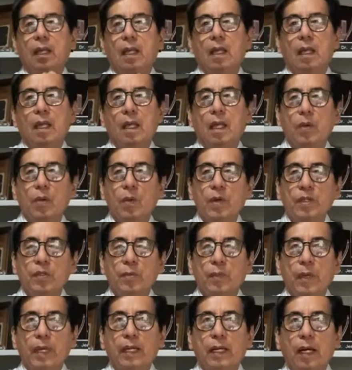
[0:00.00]
if you want to
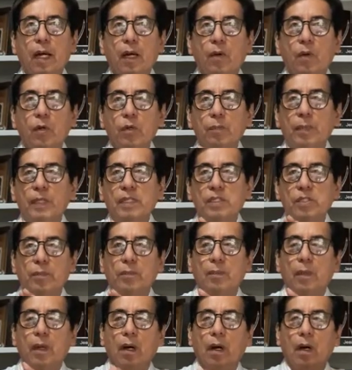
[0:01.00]
make a good piece
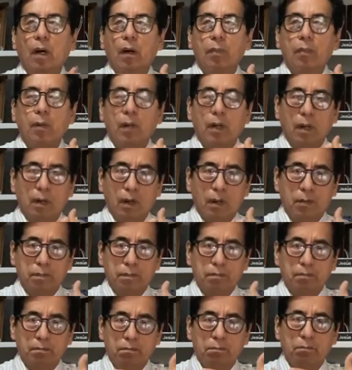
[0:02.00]
of
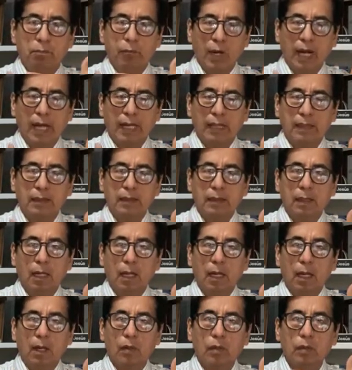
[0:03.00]
bread,
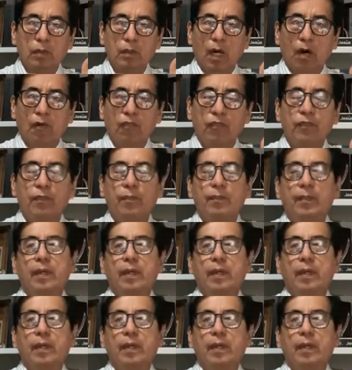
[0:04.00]
a good loaf,